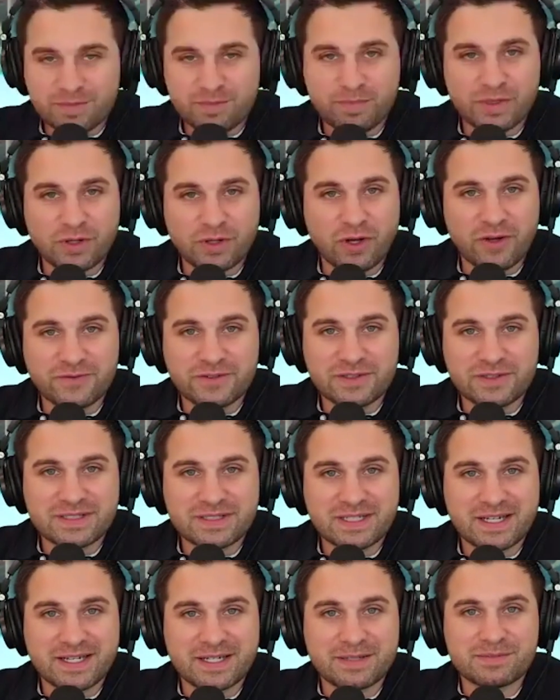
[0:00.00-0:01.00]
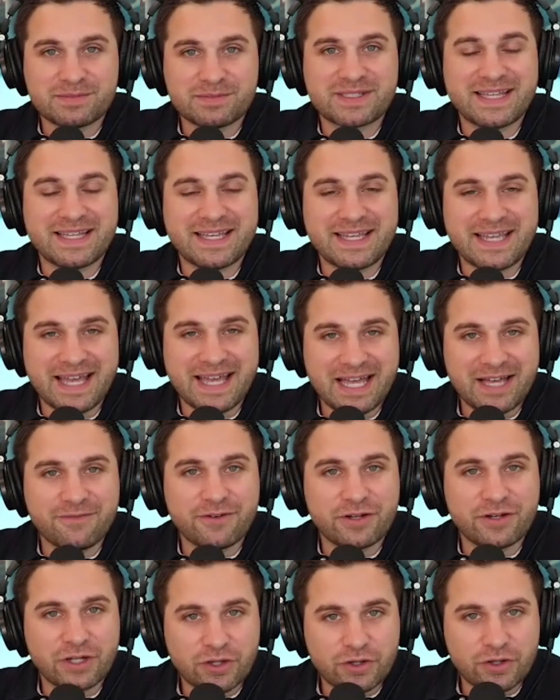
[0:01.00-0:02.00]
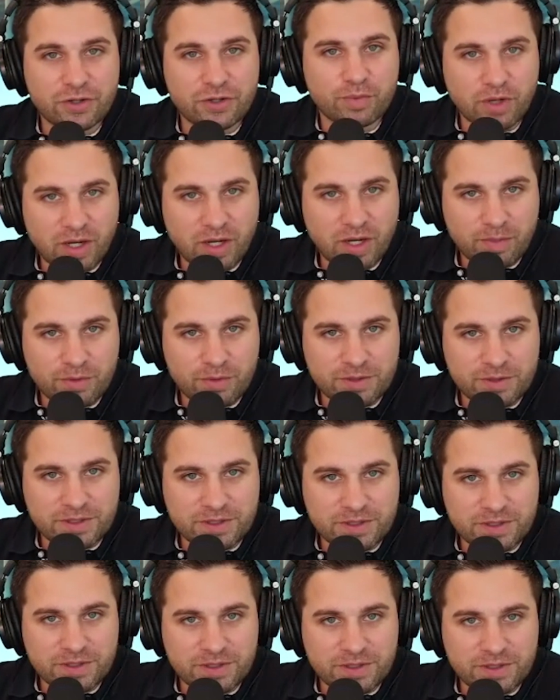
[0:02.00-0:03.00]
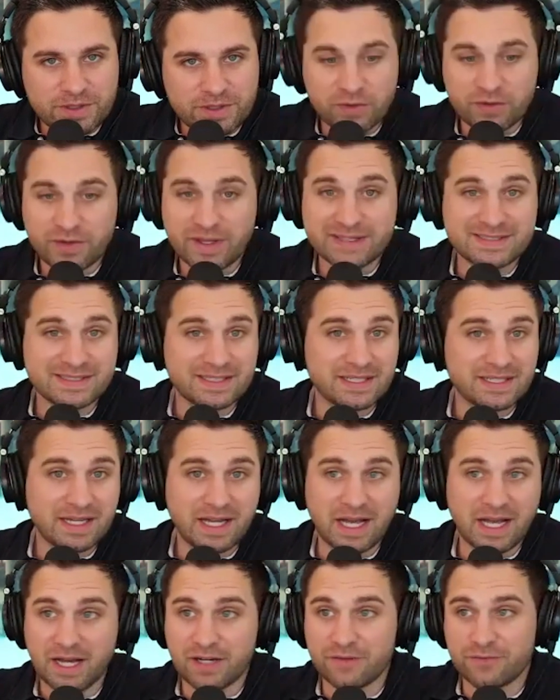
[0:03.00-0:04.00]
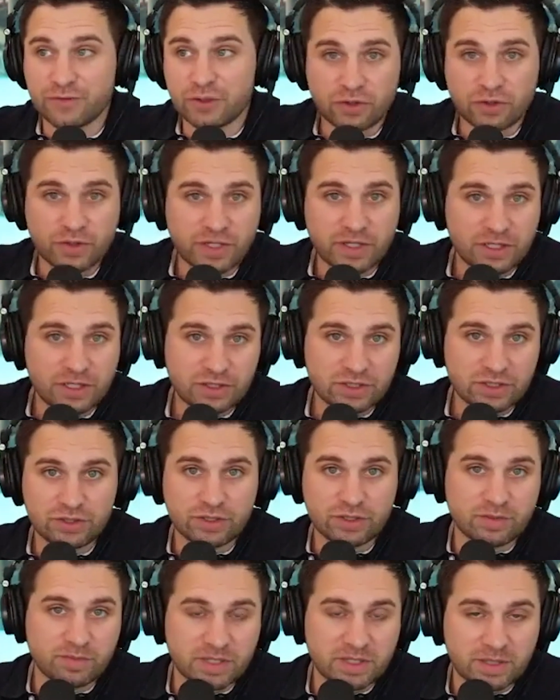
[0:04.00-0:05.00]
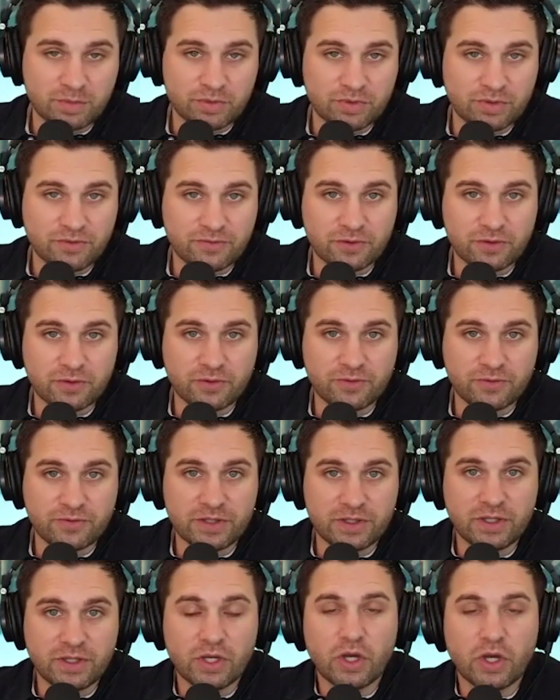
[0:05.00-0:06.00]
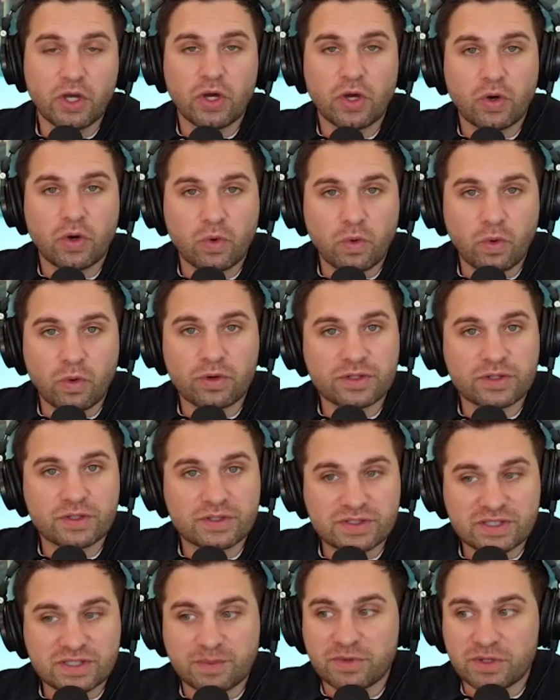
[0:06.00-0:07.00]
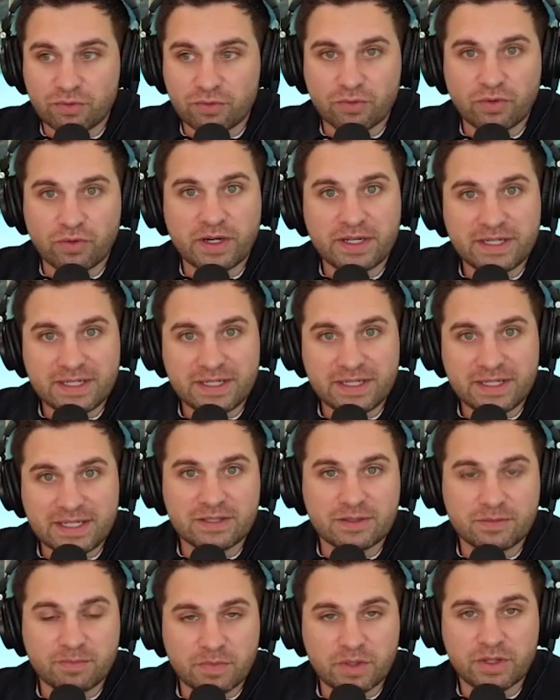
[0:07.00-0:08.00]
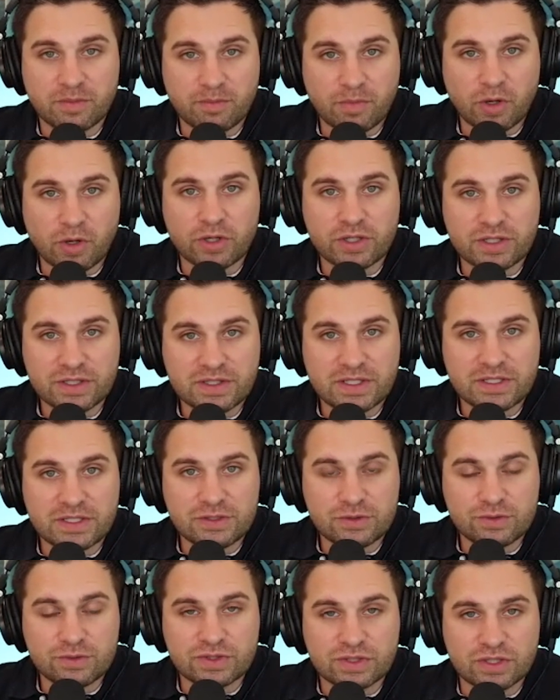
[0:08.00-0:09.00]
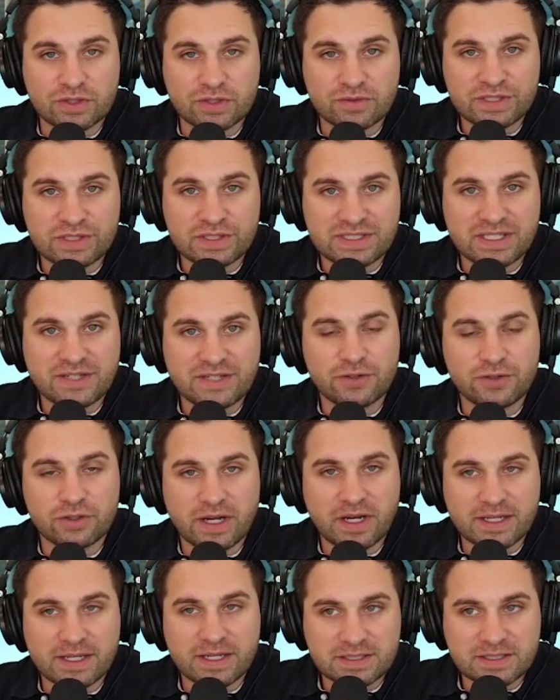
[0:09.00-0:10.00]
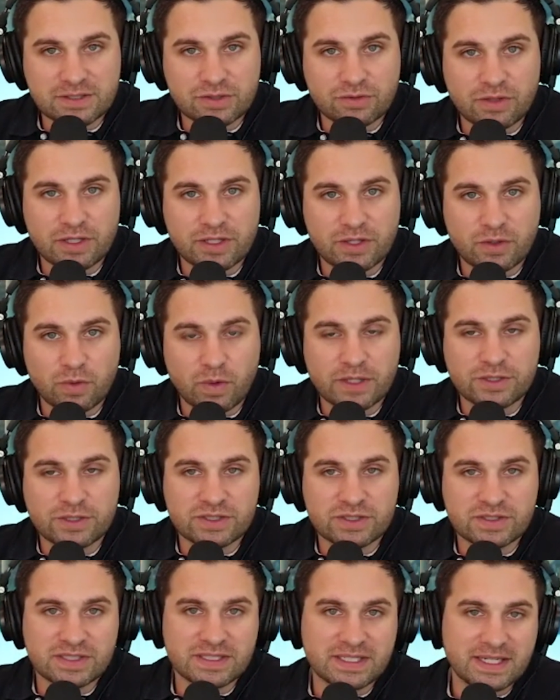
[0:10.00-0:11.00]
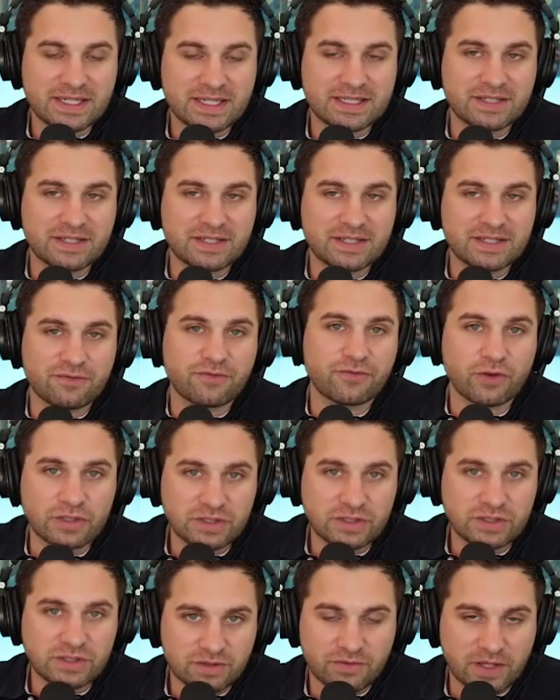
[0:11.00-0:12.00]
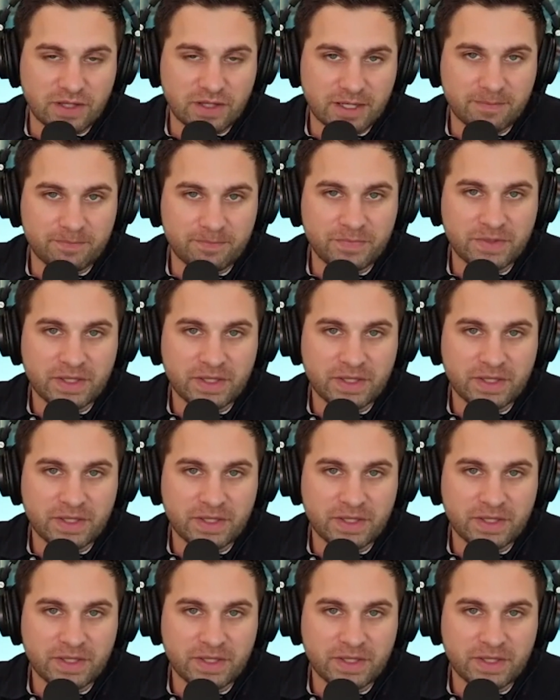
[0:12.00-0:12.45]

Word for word: but oftentimes they have another property, whether that's out of your location, you can pick up a referral fee, right? Or it's something right in the, the market that you service. If you're asking the right questions and getting in front of them